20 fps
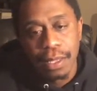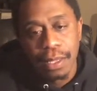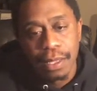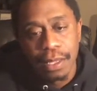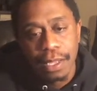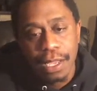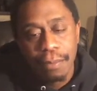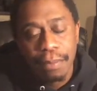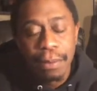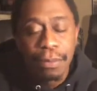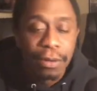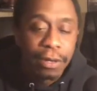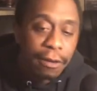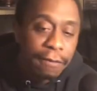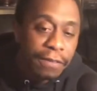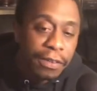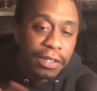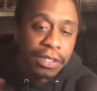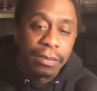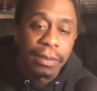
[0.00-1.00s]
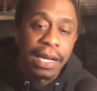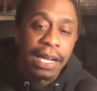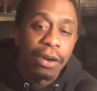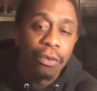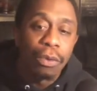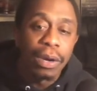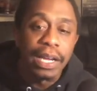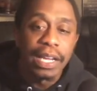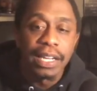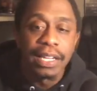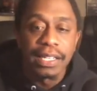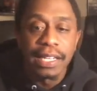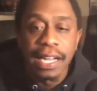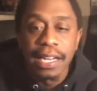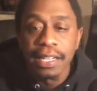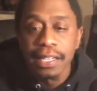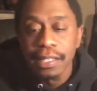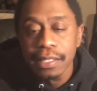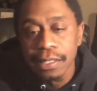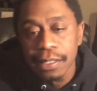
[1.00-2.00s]
And people are going to feel some kind of way because I
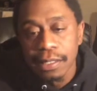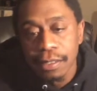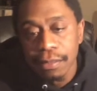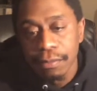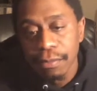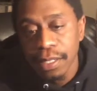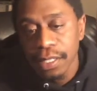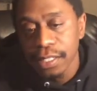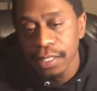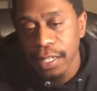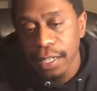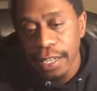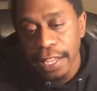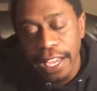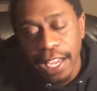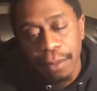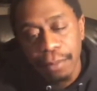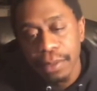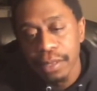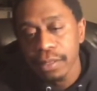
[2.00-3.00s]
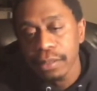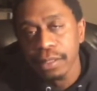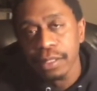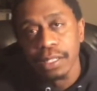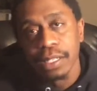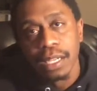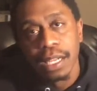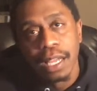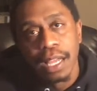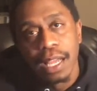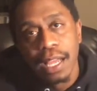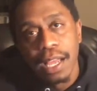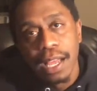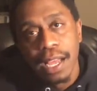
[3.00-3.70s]
didn't mention their name, but